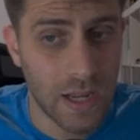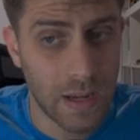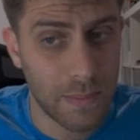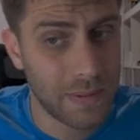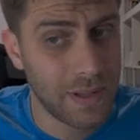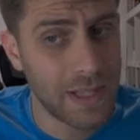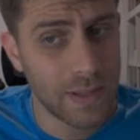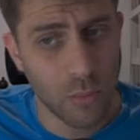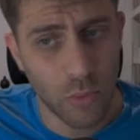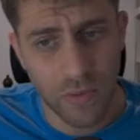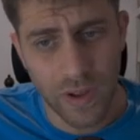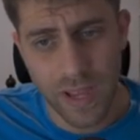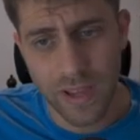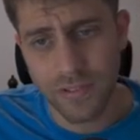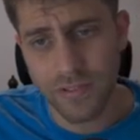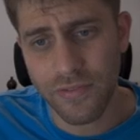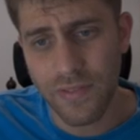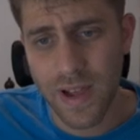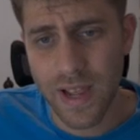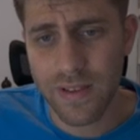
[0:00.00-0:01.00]
He played the move
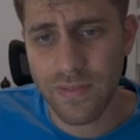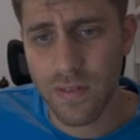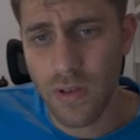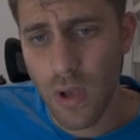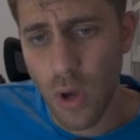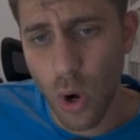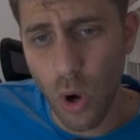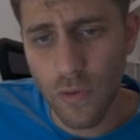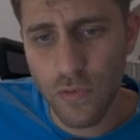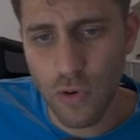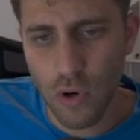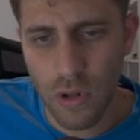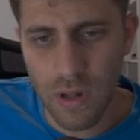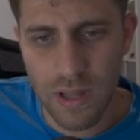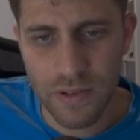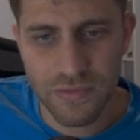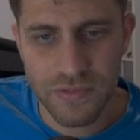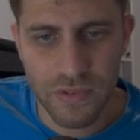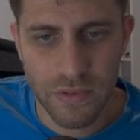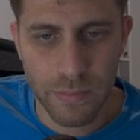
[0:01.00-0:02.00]
a5. Overall,
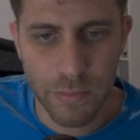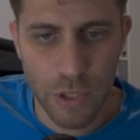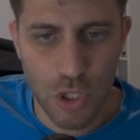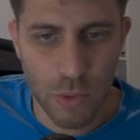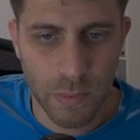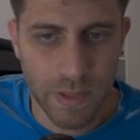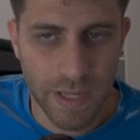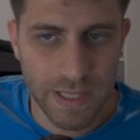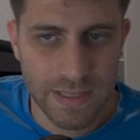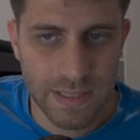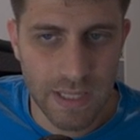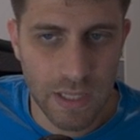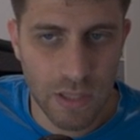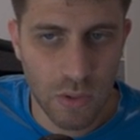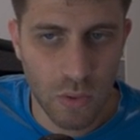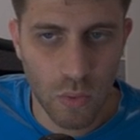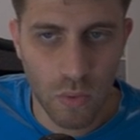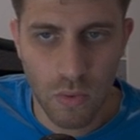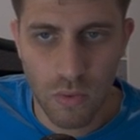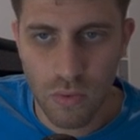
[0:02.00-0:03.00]
after bishop takes
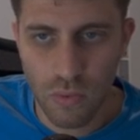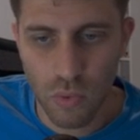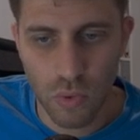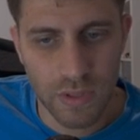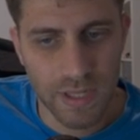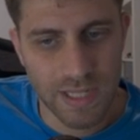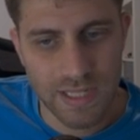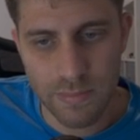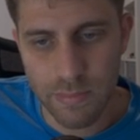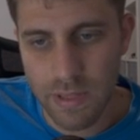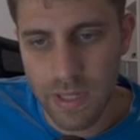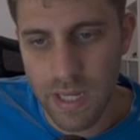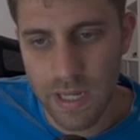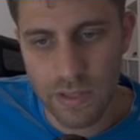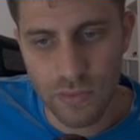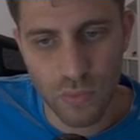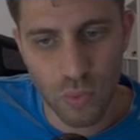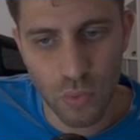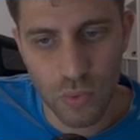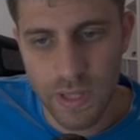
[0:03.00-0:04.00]
a2, rook takes
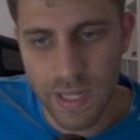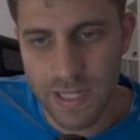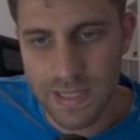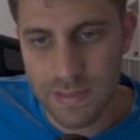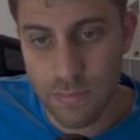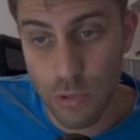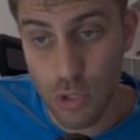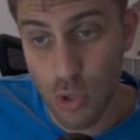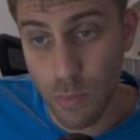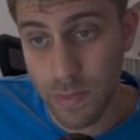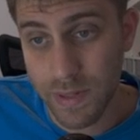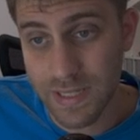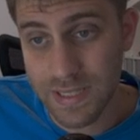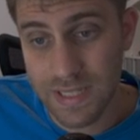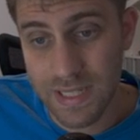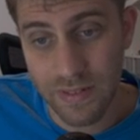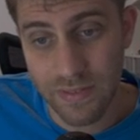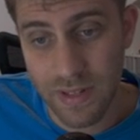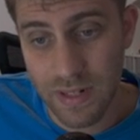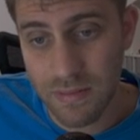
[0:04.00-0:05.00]
b8, rook takes bishop
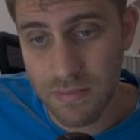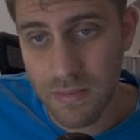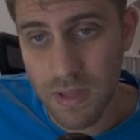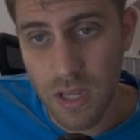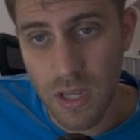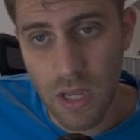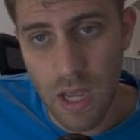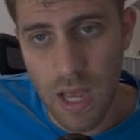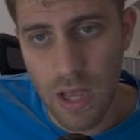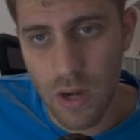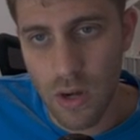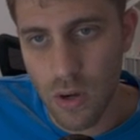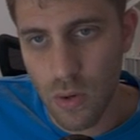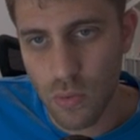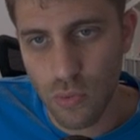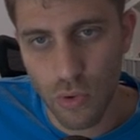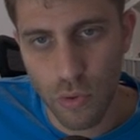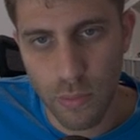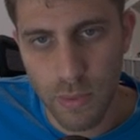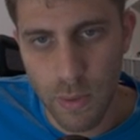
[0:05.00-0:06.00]
a7. I don't know,
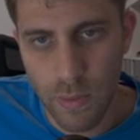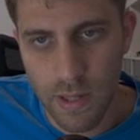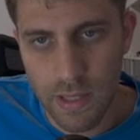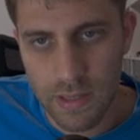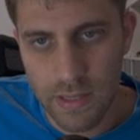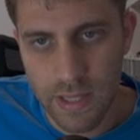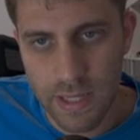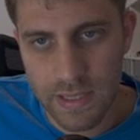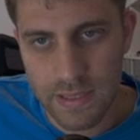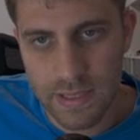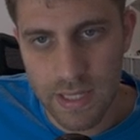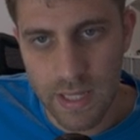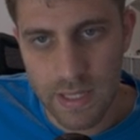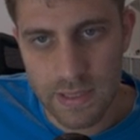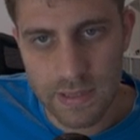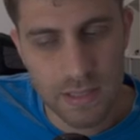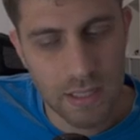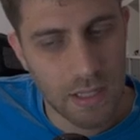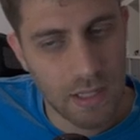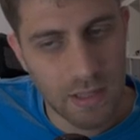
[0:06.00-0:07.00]
rook b1 takes
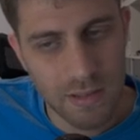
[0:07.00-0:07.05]
takes.